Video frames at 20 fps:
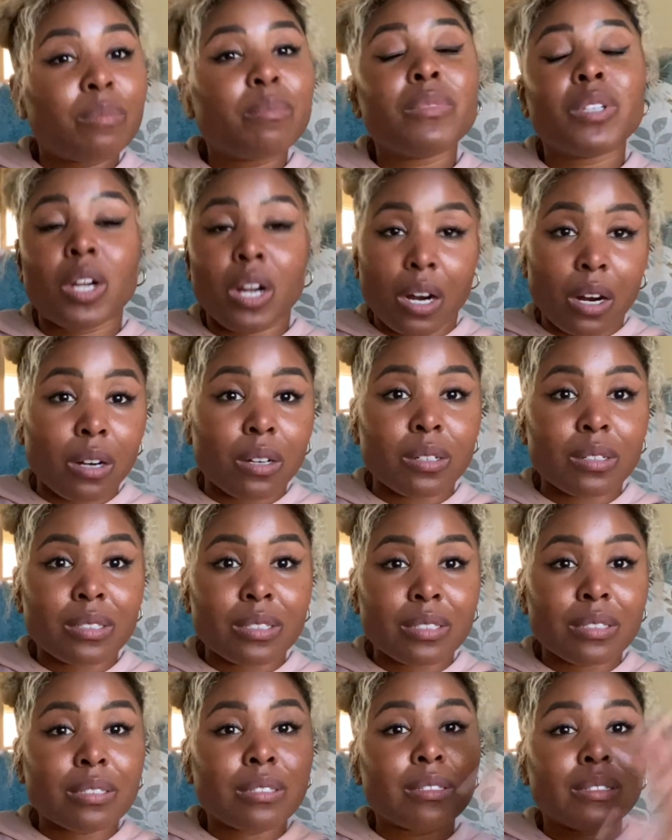
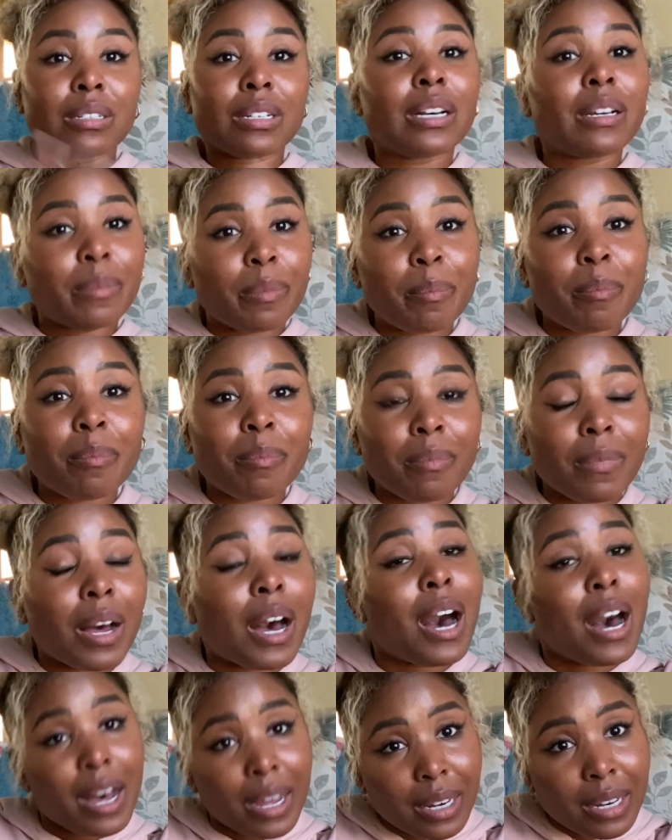girls,
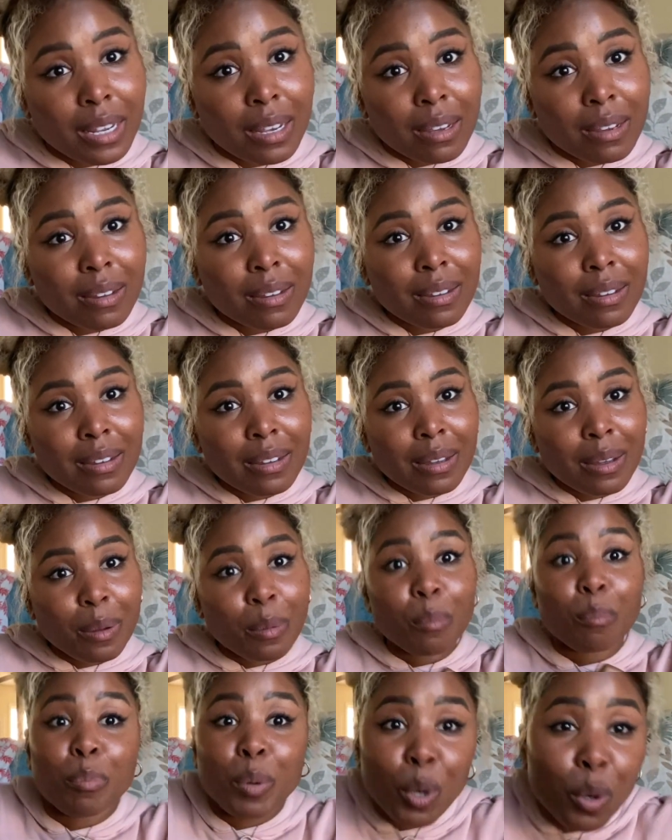honey,
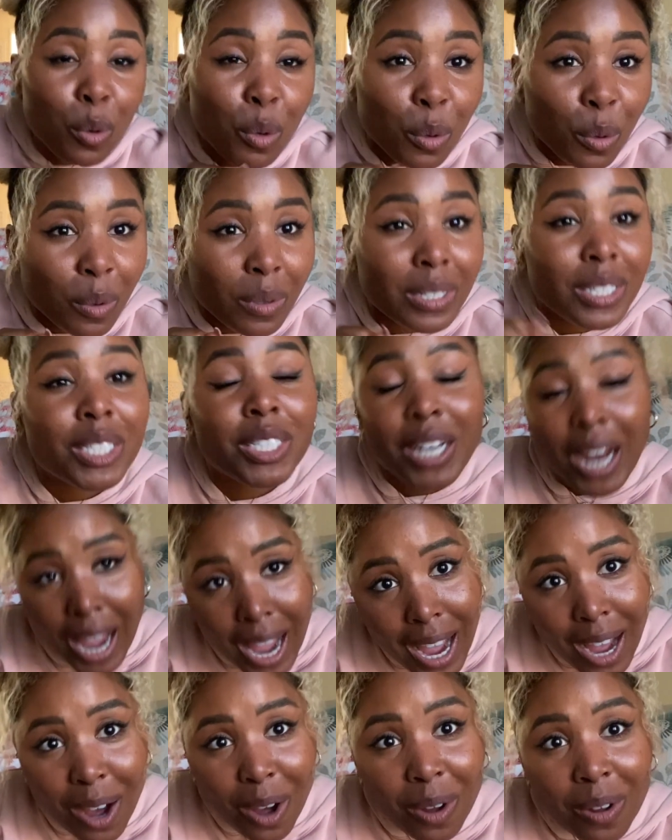boo,
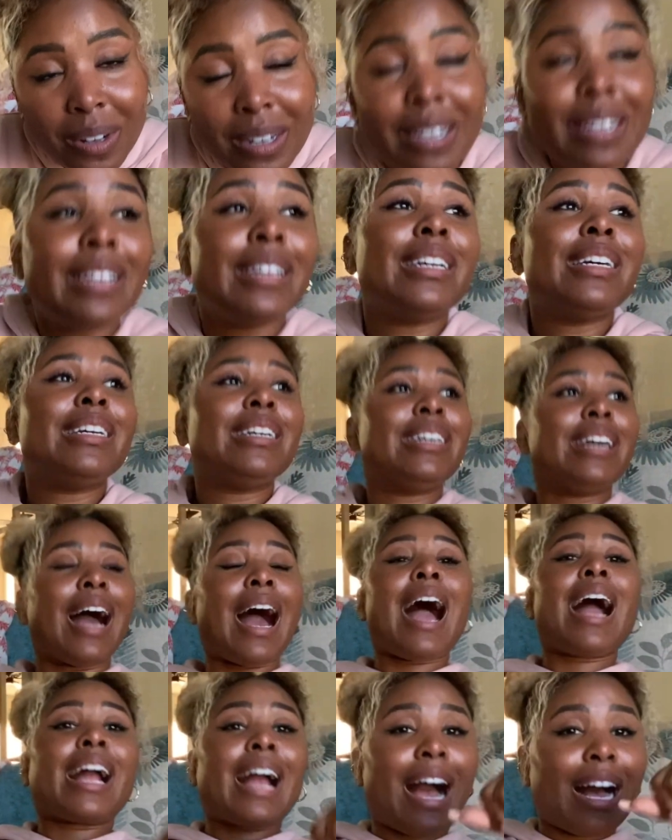child,
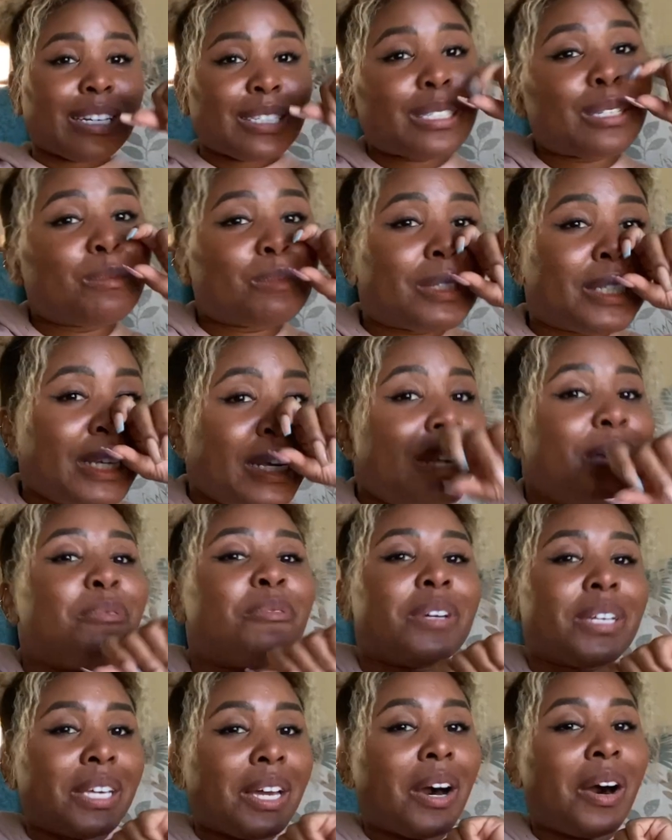I got some tea
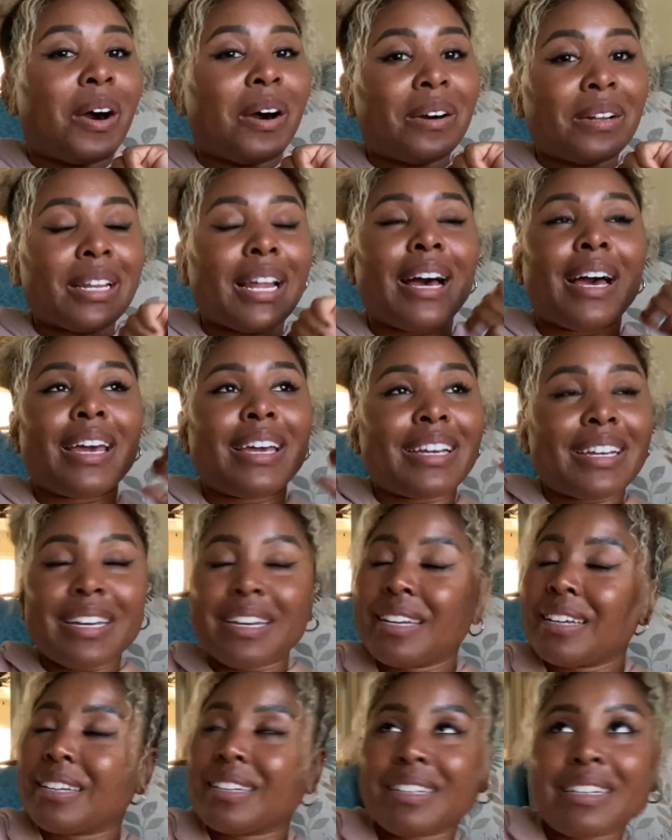for y'all.
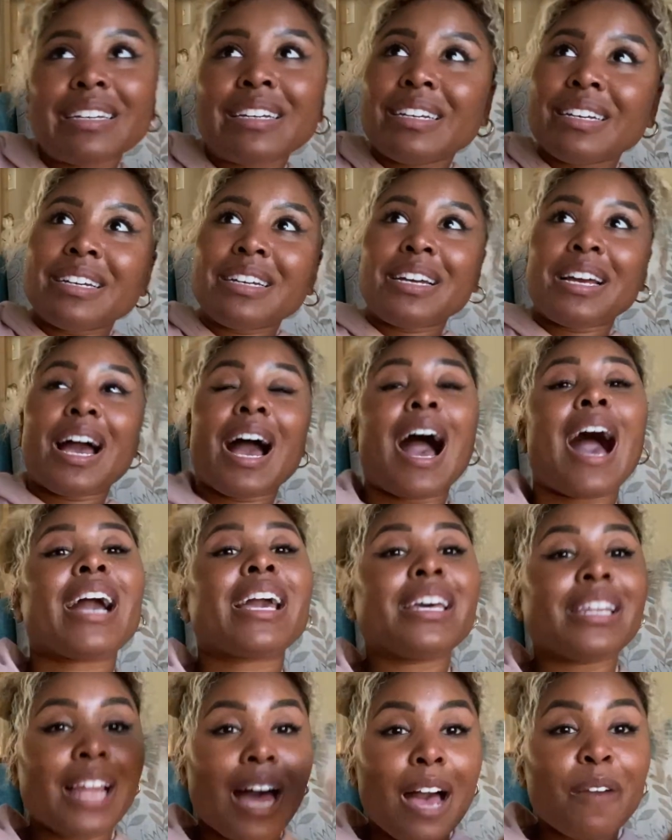Like I
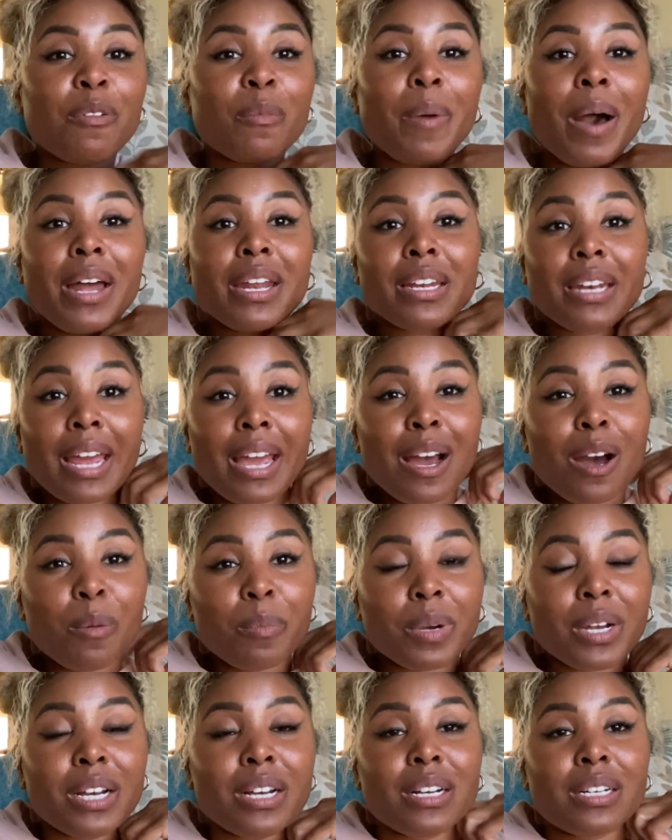can laugh about it now
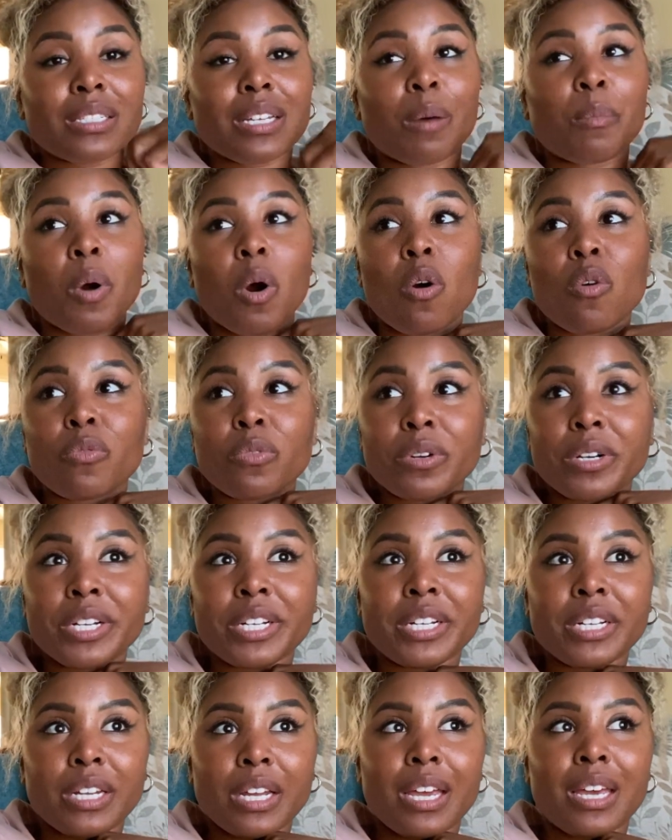because I'm over
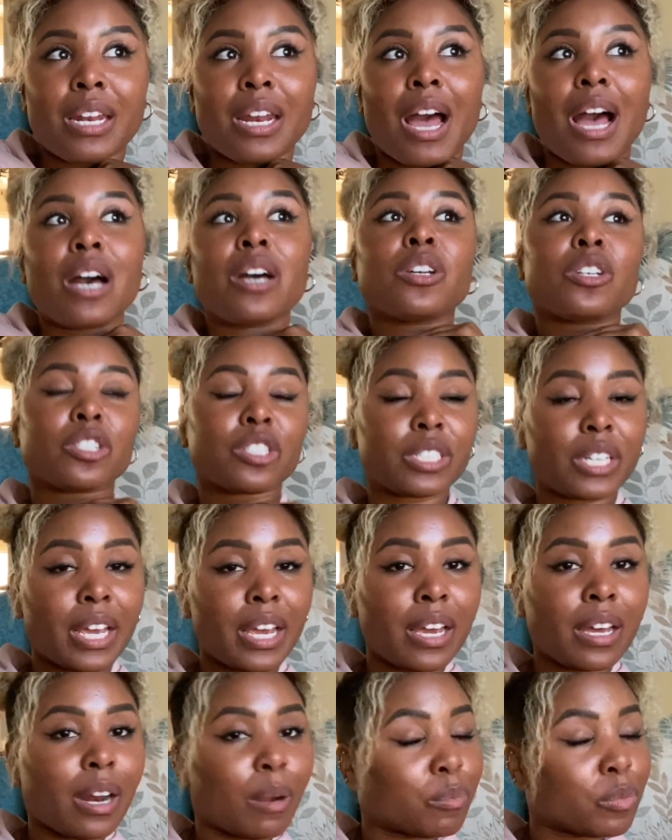it and I
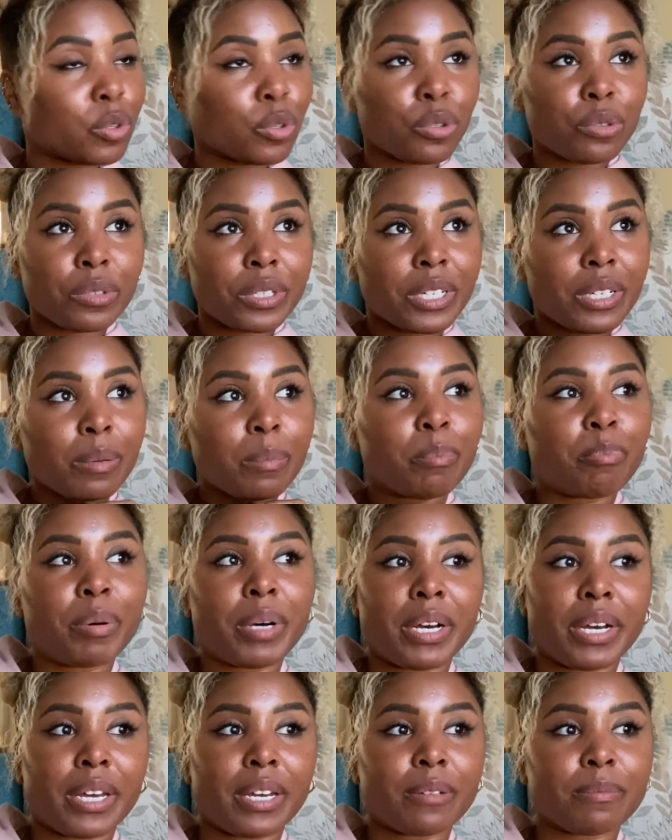understand I'm through it.
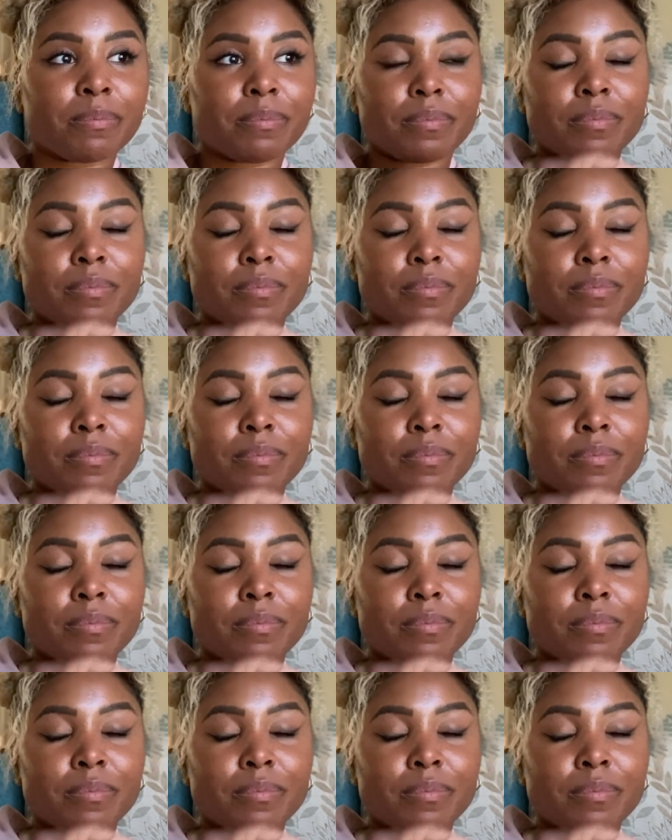But